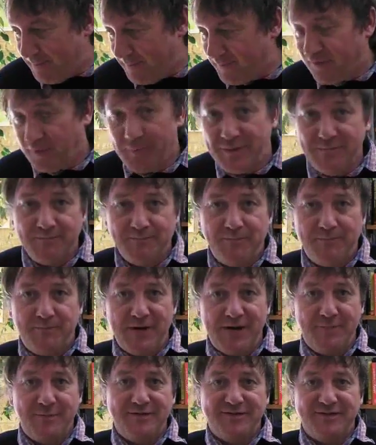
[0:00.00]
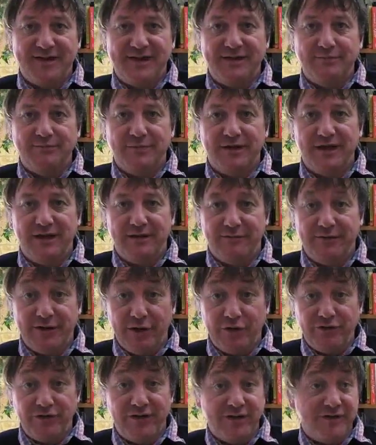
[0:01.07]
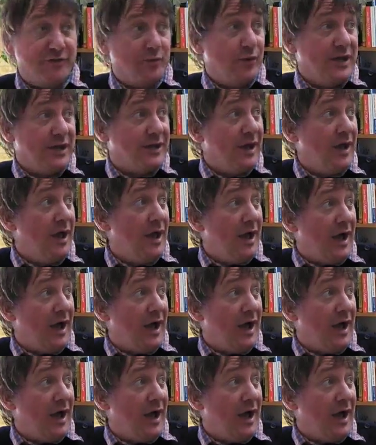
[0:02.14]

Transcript: So I'm in Bermondsey here in London this week,